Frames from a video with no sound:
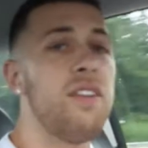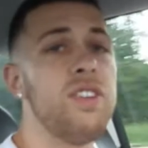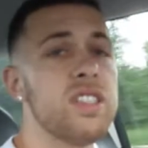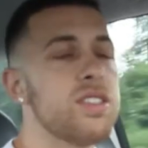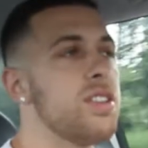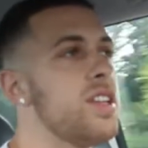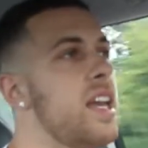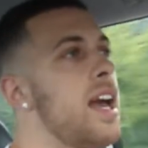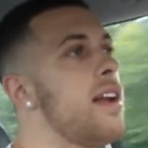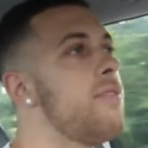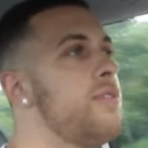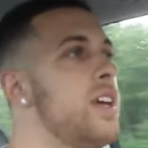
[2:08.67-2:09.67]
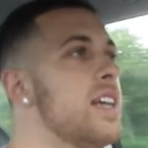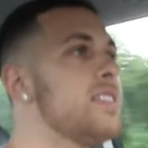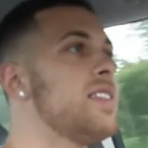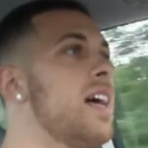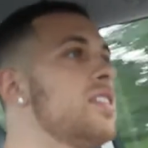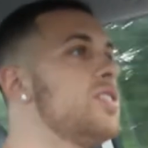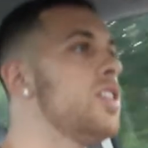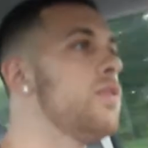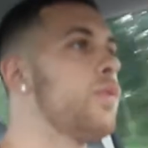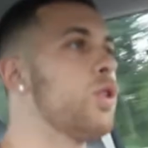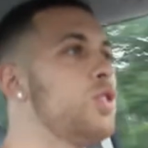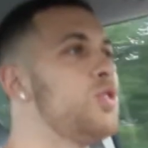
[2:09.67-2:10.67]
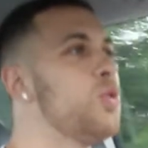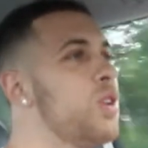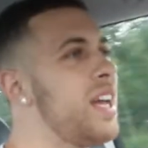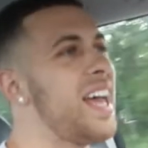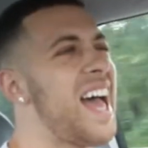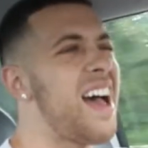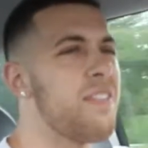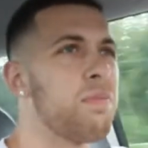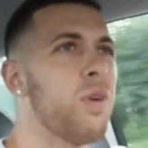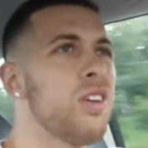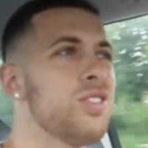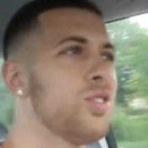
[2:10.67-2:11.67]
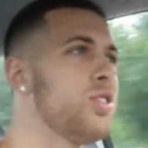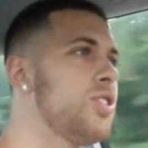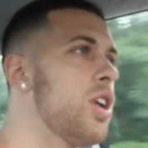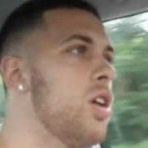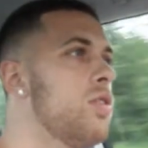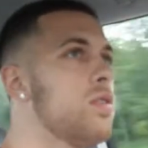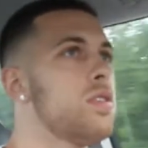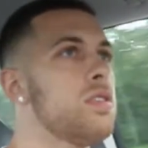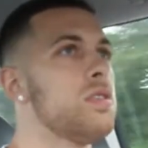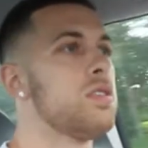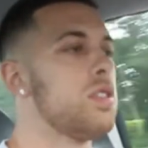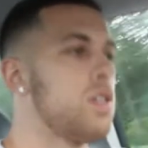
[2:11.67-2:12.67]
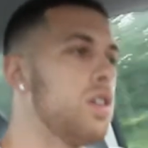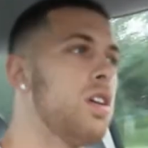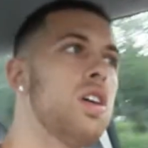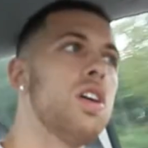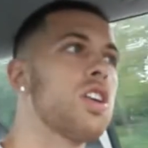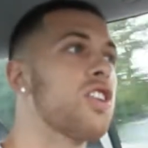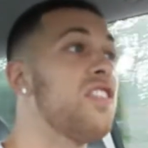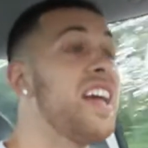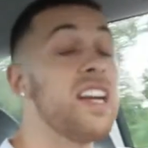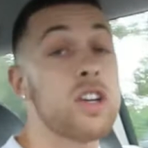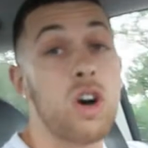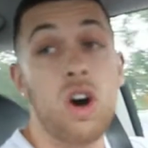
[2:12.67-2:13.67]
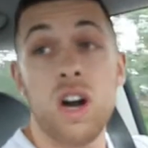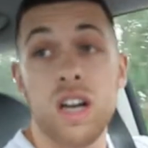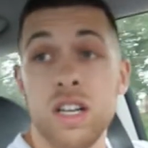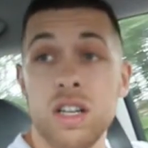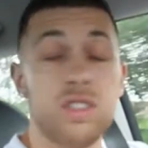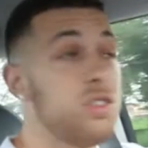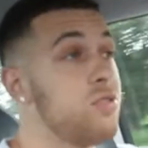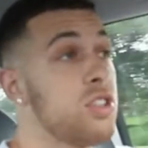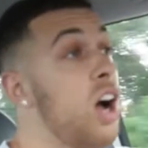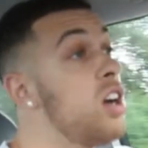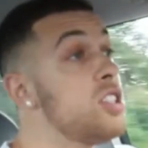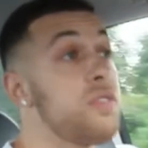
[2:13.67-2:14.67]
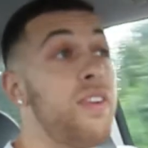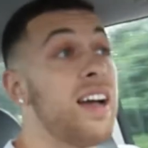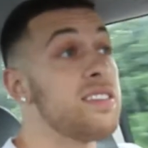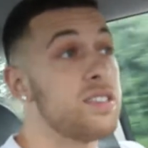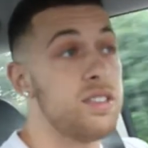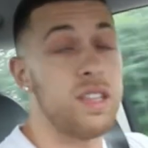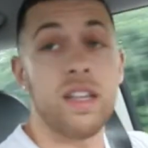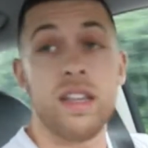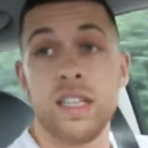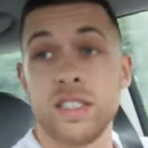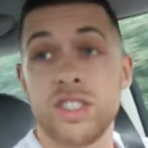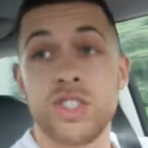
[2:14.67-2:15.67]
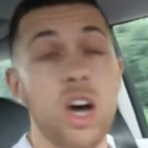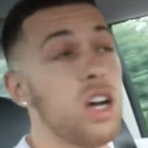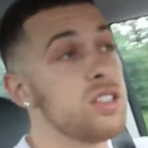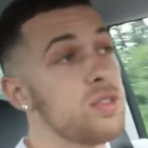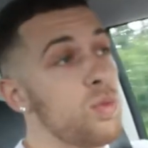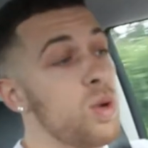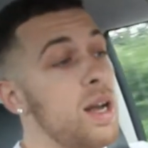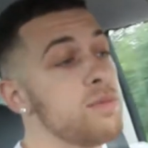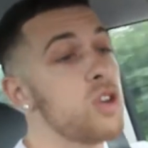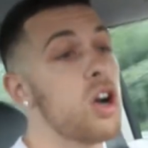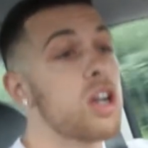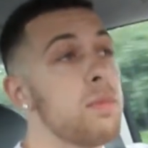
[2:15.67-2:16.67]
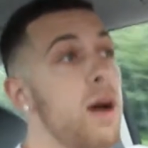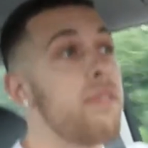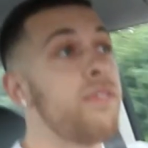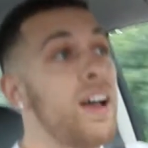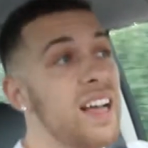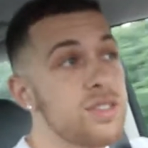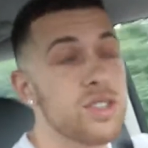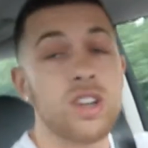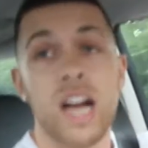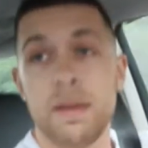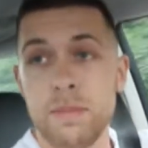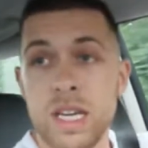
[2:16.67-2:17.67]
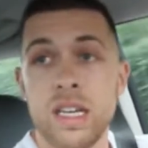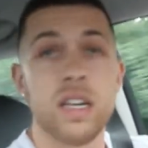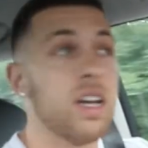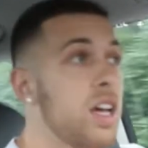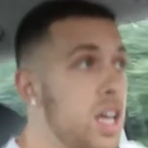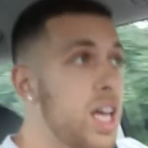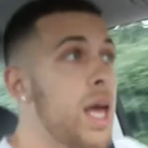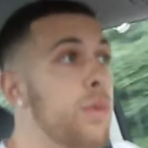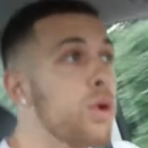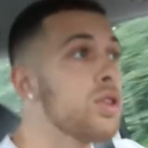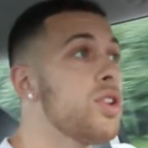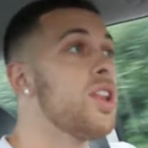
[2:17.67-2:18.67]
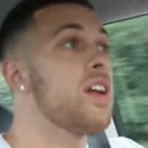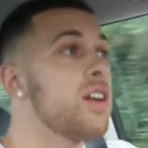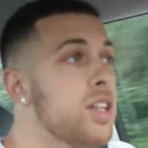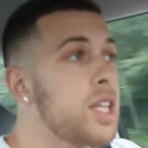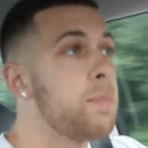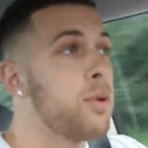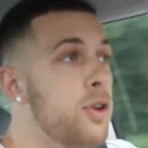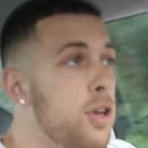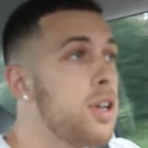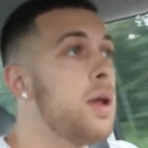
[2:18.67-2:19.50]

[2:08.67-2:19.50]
recently had a Fiesta ST for 2.5 months or so. Great car, tons faster than this, tons. When I'm talking about faster, I mean it would literally put